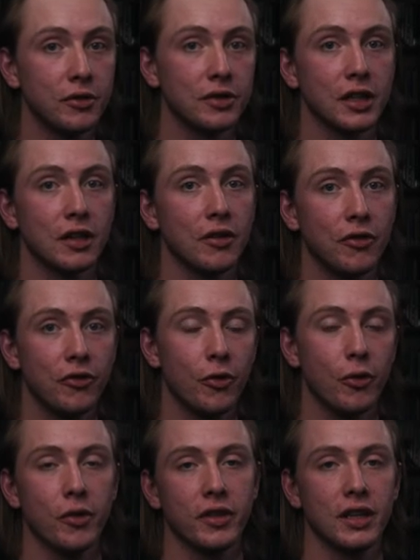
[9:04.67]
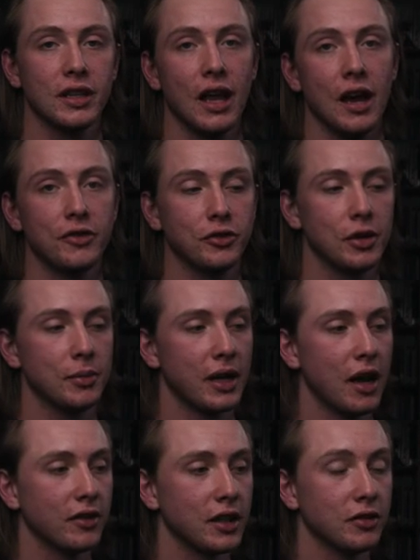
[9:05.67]
using for the live stream
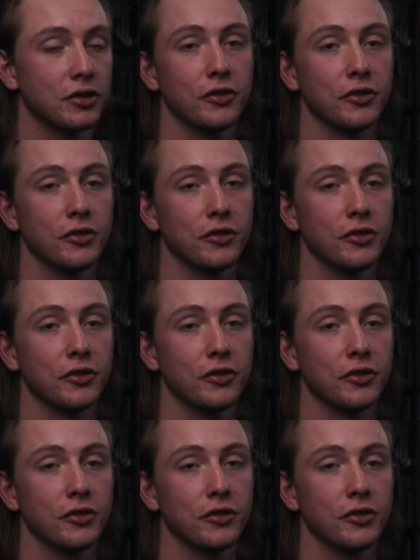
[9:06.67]
countdown.